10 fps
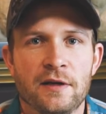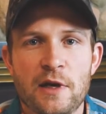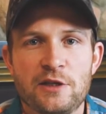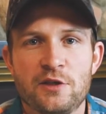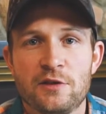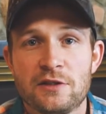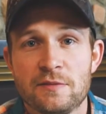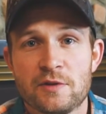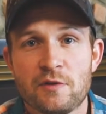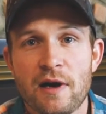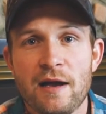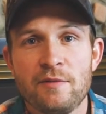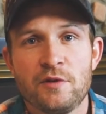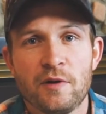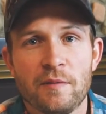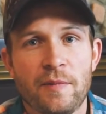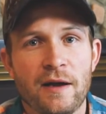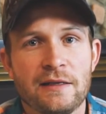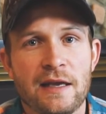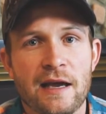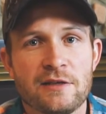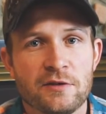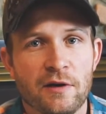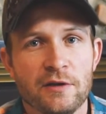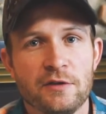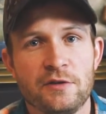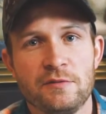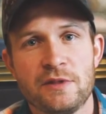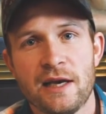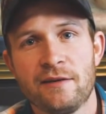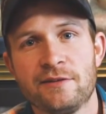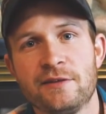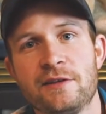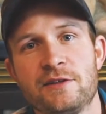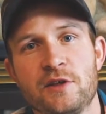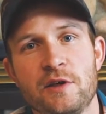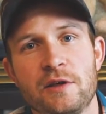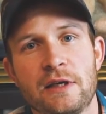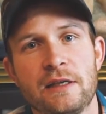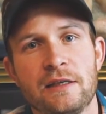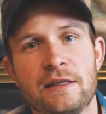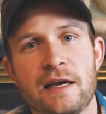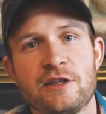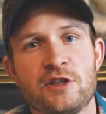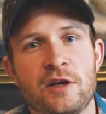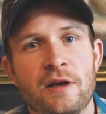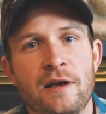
Make sure to subscribe to our podcast or our YouTube channel so you can catch